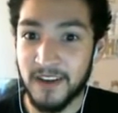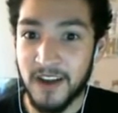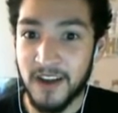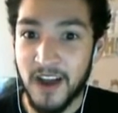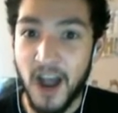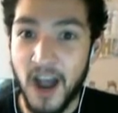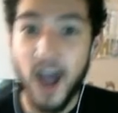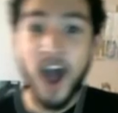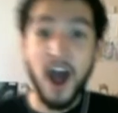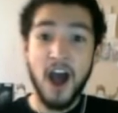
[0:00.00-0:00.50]

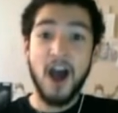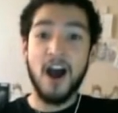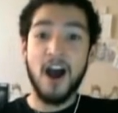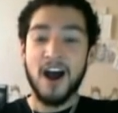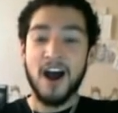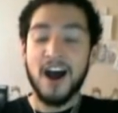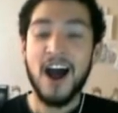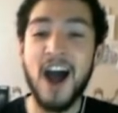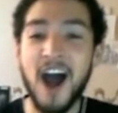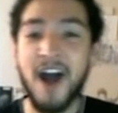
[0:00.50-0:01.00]

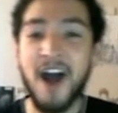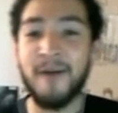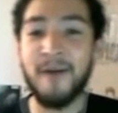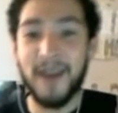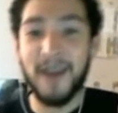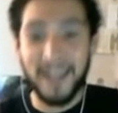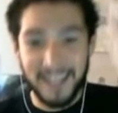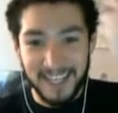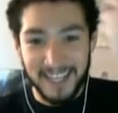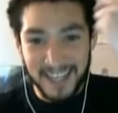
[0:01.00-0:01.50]
Oh! Oh
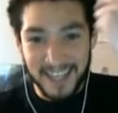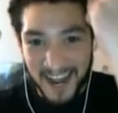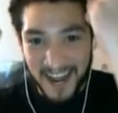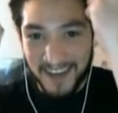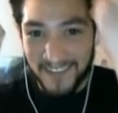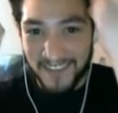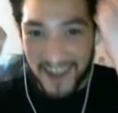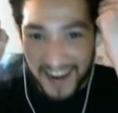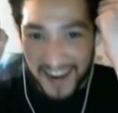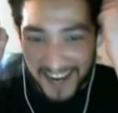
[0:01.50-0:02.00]
my
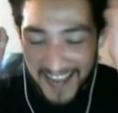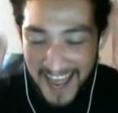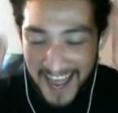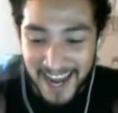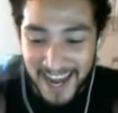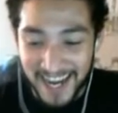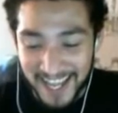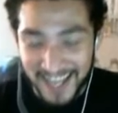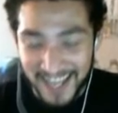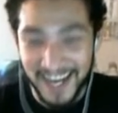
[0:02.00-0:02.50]
god, my
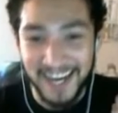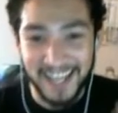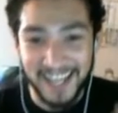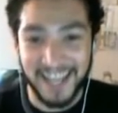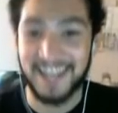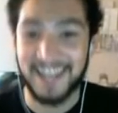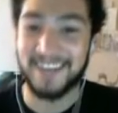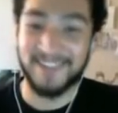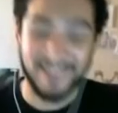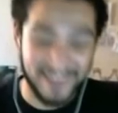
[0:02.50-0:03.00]
head
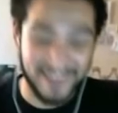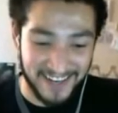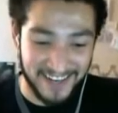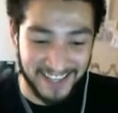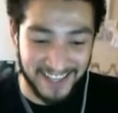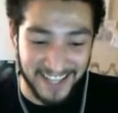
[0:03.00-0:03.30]
hit it! Right